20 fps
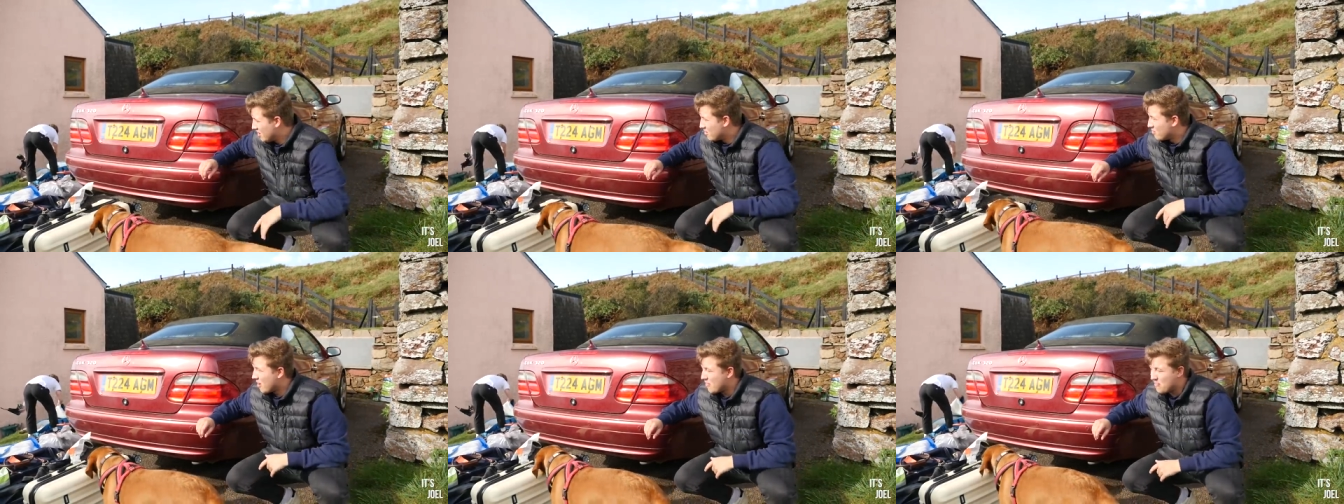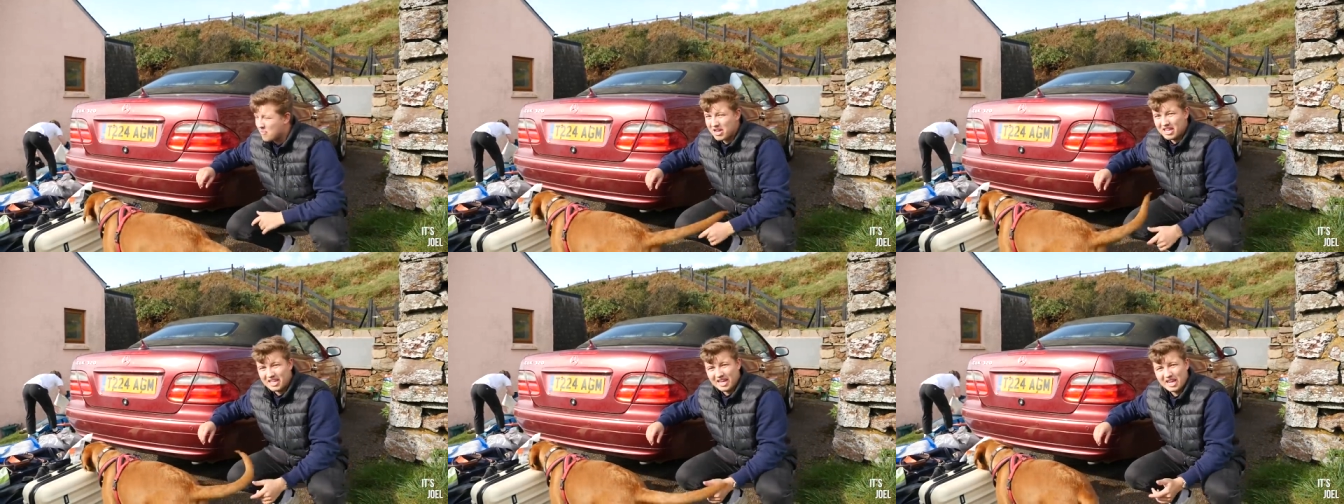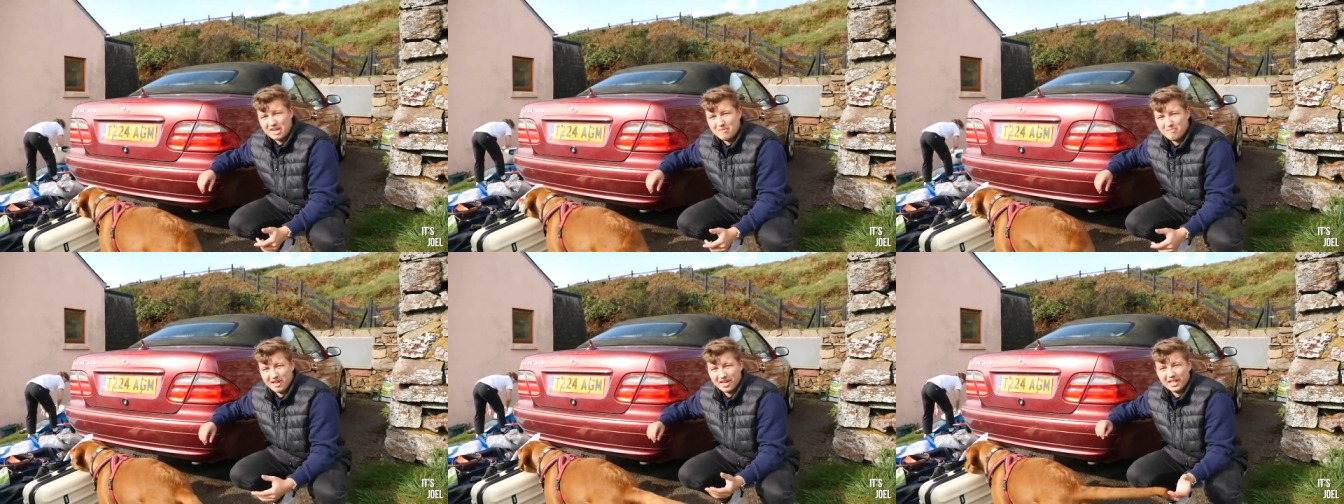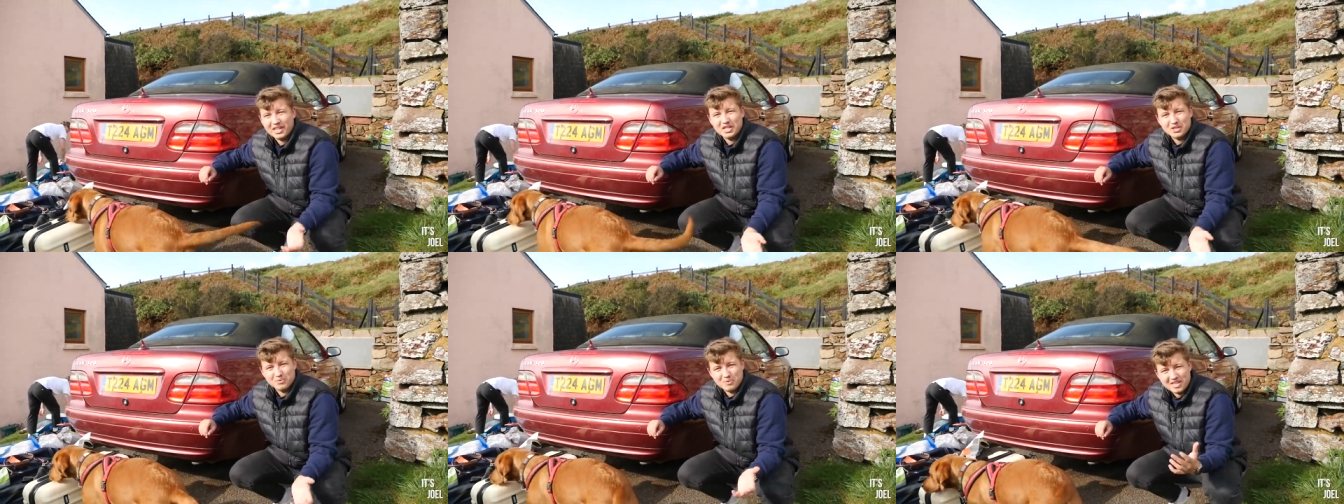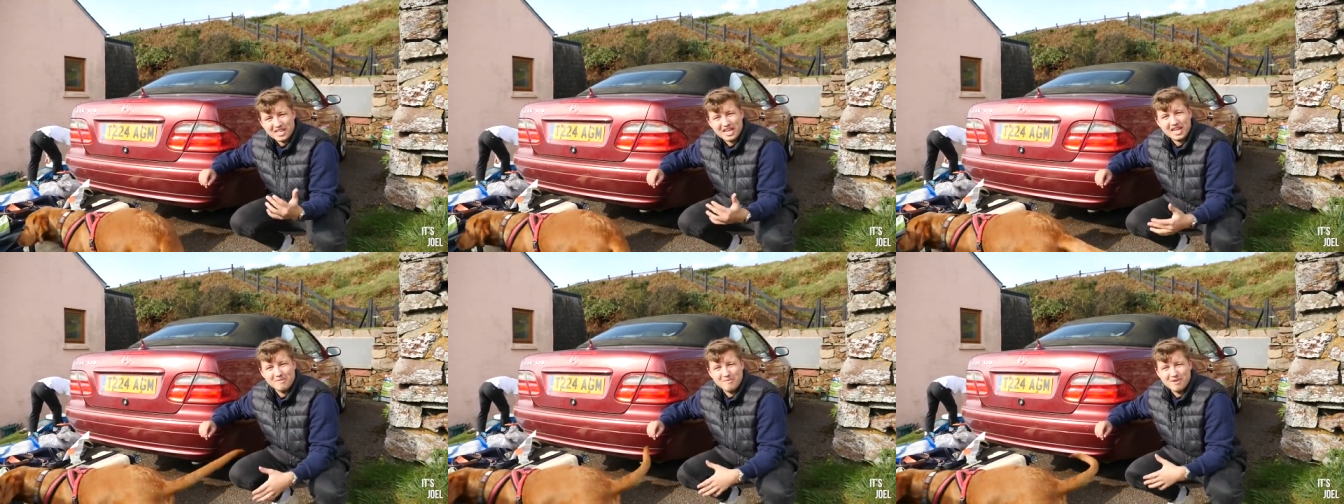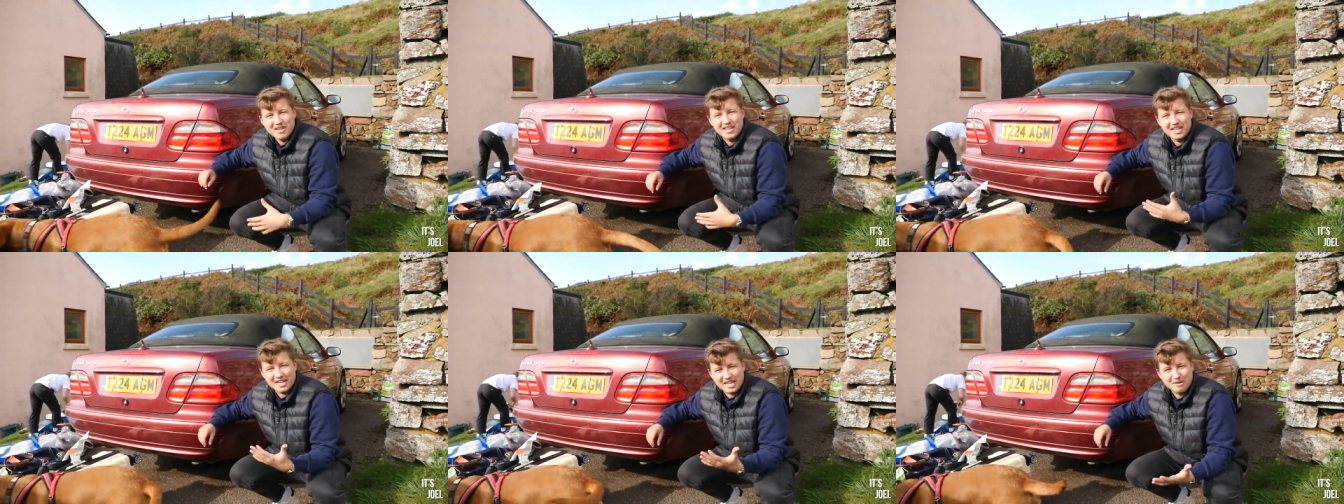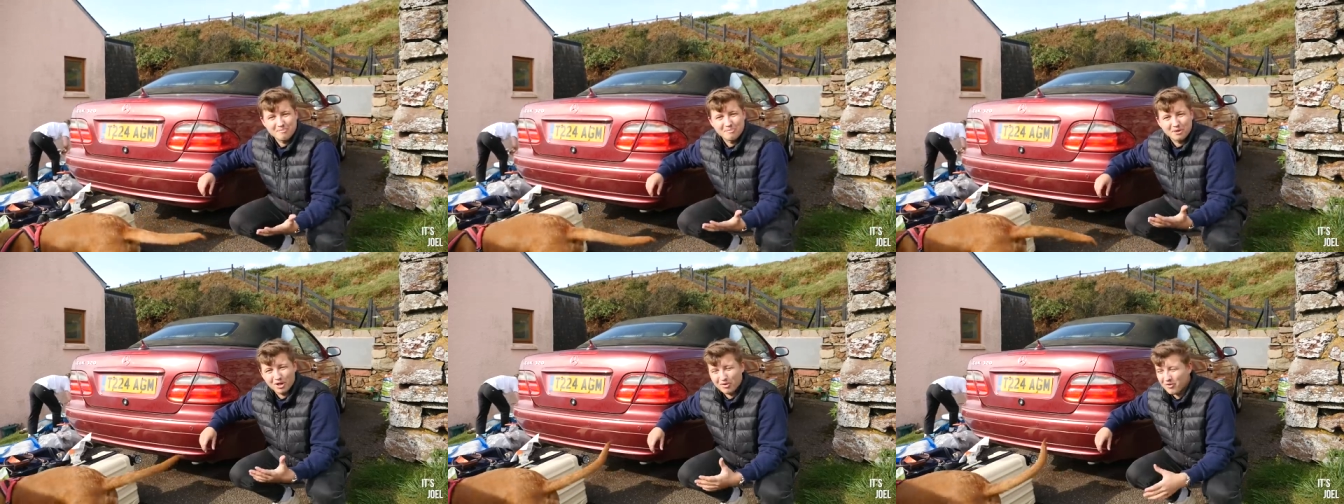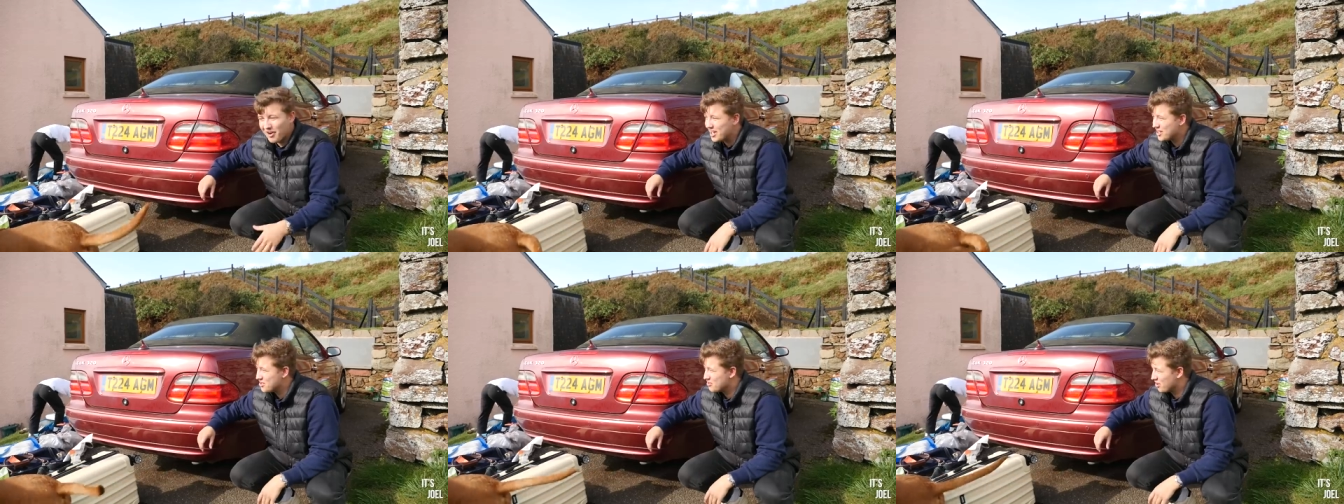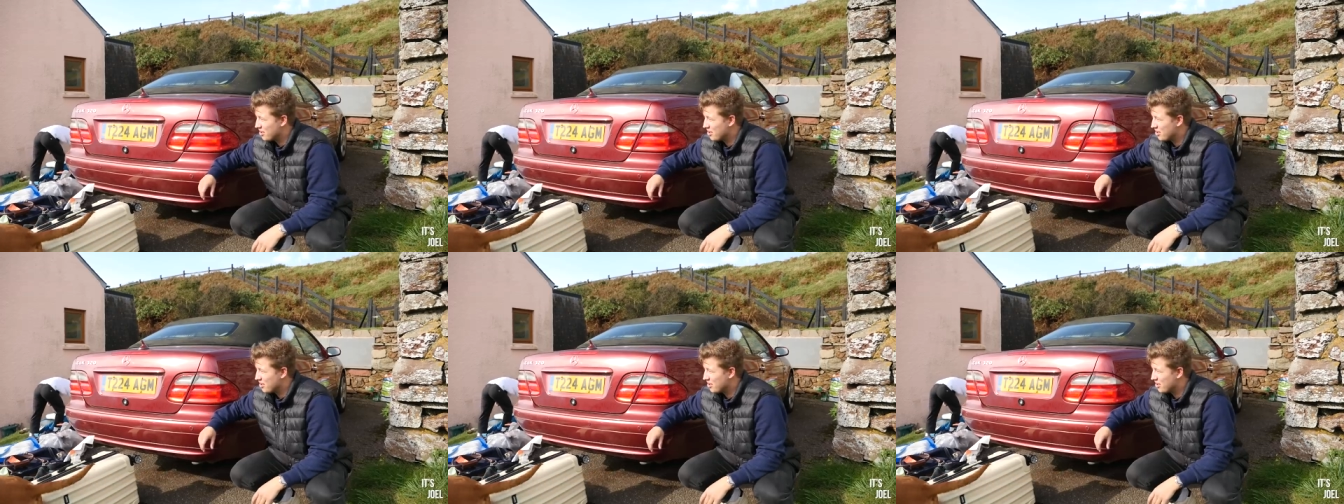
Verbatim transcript: when we came here, because we came here in my Range